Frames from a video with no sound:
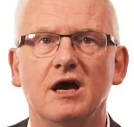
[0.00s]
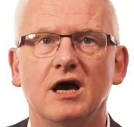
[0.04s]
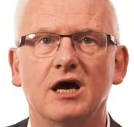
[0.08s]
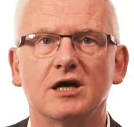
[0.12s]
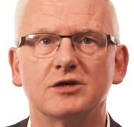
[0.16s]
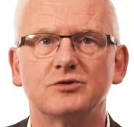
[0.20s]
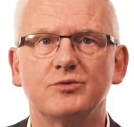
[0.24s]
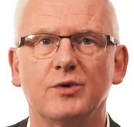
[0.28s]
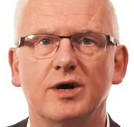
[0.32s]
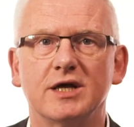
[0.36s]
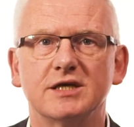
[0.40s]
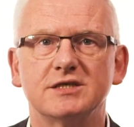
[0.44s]

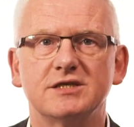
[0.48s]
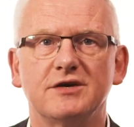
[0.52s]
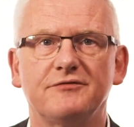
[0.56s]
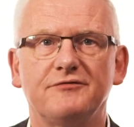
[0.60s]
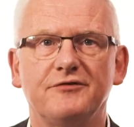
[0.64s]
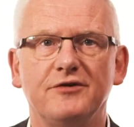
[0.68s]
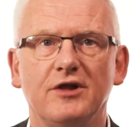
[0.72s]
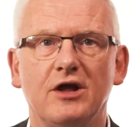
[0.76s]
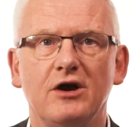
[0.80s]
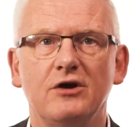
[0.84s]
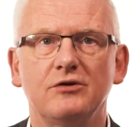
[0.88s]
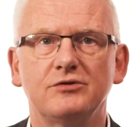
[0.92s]
as well as a
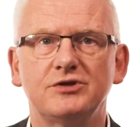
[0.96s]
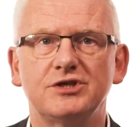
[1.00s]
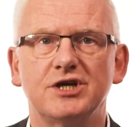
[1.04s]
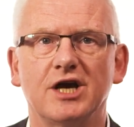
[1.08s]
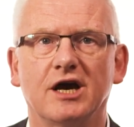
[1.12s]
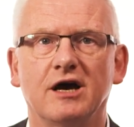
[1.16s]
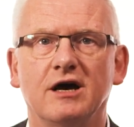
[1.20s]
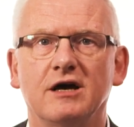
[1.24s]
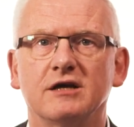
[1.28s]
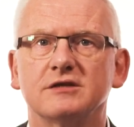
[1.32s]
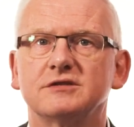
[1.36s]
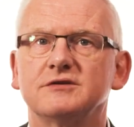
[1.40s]

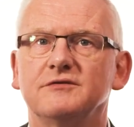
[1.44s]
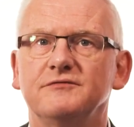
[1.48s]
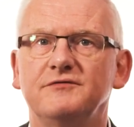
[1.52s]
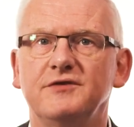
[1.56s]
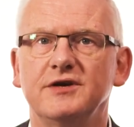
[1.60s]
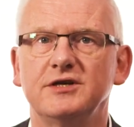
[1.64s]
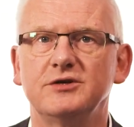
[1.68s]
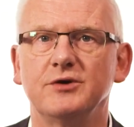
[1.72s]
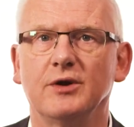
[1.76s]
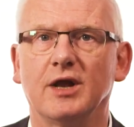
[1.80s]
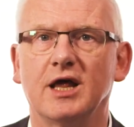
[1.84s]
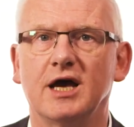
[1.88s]
flowchart
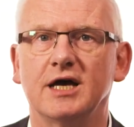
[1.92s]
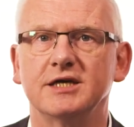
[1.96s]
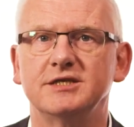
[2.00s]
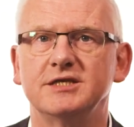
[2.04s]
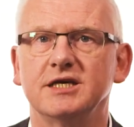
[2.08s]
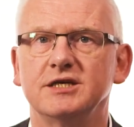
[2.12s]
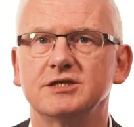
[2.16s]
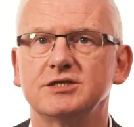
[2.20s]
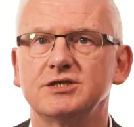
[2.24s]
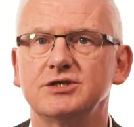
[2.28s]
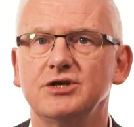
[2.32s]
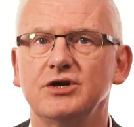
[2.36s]

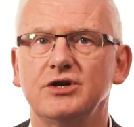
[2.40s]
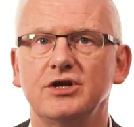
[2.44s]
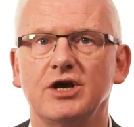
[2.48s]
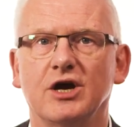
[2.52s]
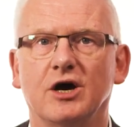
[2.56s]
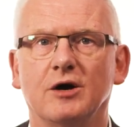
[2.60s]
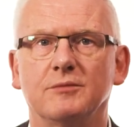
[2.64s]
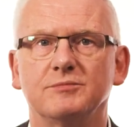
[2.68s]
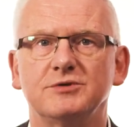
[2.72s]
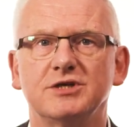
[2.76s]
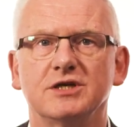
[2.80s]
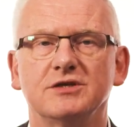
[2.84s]
visualising study
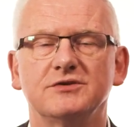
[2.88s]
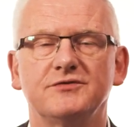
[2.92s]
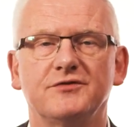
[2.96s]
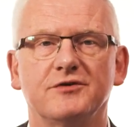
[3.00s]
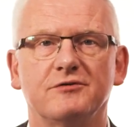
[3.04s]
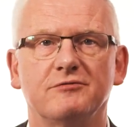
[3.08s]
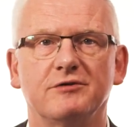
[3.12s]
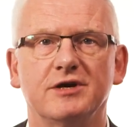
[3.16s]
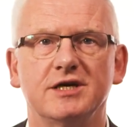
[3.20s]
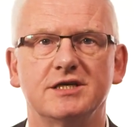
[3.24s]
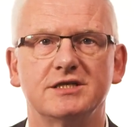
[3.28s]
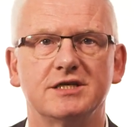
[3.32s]
options
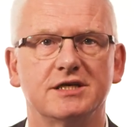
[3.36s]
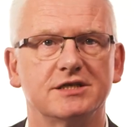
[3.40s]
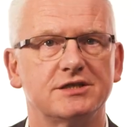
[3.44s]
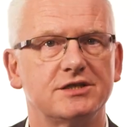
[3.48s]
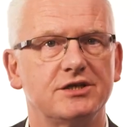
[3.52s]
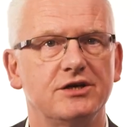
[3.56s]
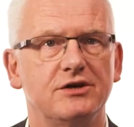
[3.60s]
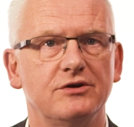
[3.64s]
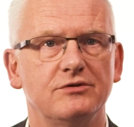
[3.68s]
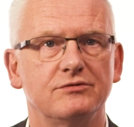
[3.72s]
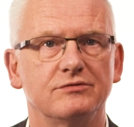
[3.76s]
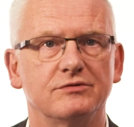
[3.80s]
for resit
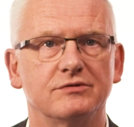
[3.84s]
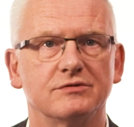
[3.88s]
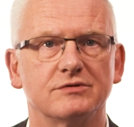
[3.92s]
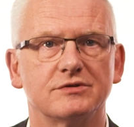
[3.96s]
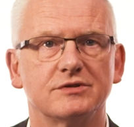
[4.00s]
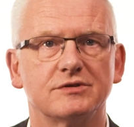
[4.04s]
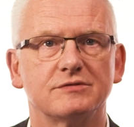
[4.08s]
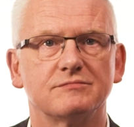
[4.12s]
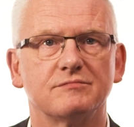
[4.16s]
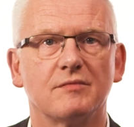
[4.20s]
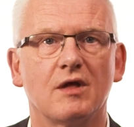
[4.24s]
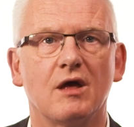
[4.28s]

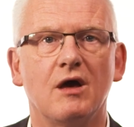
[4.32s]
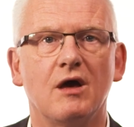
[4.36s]
students.